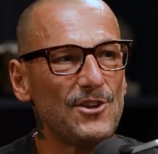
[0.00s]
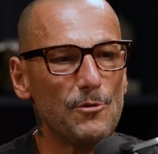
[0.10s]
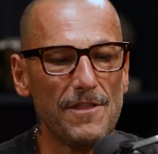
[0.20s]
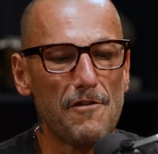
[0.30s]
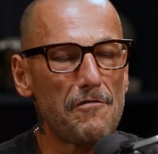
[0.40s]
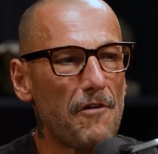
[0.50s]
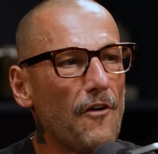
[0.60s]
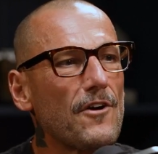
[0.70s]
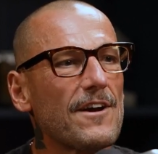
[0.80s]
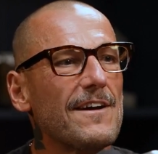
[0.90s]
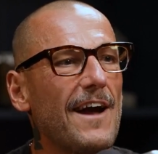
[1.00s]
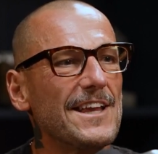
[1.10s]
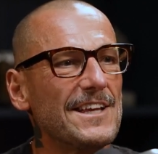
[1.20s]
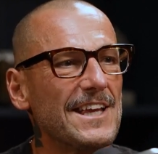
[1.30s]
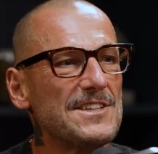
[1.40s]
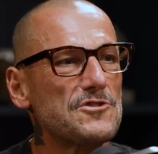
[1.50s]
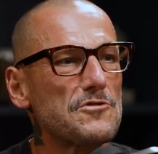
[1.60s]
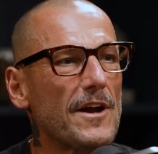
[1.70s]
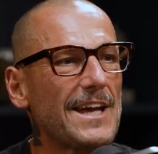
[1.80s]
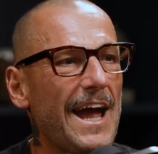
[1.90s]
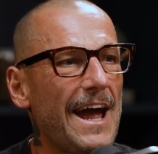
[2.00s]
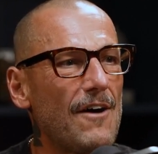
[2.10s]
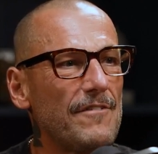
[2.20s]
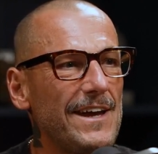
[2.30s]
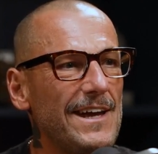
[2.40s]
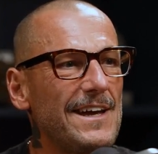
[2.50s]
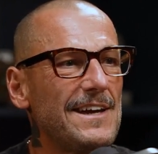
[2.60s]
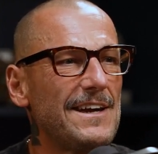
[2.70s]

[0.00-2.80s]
you're in the funk and you need to try and get out of it,